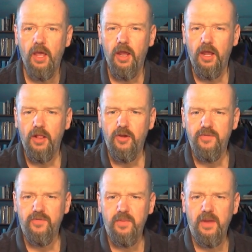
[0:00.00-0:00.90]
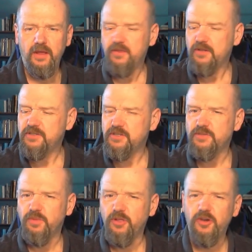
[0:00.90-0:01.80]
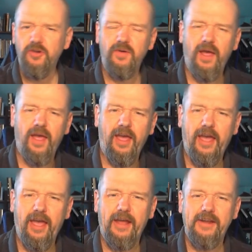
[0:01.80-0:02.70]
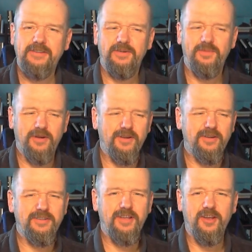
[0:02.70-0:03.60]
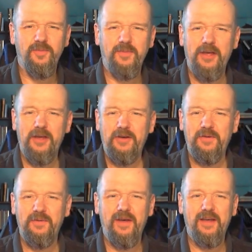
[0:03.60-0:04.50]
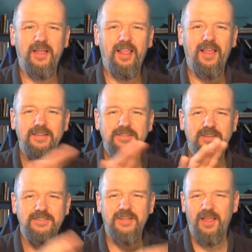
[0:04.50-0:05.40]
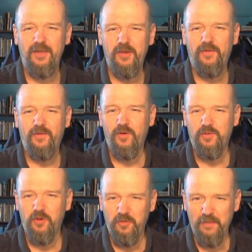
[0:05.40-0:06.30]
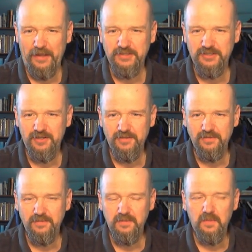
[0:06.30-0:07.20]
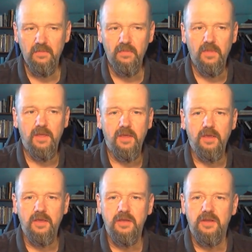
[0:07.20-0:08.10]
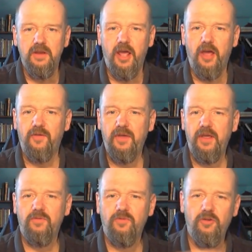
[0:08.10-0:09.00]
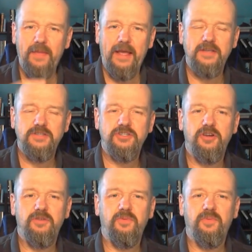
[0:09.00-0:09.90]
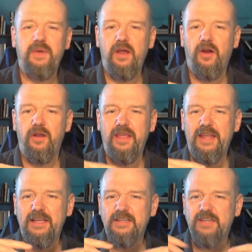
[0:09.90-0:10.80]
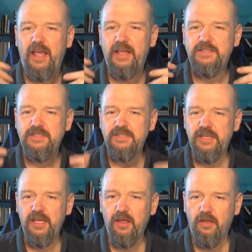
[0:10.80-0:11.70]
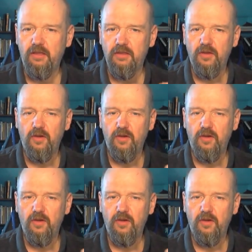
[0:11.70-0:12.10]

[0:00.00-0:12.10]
Hello everybody, this is Blue, and we're going to talk about a classic dilemma for Rolemaster. Now, in Rolemaster, it is a skill-focused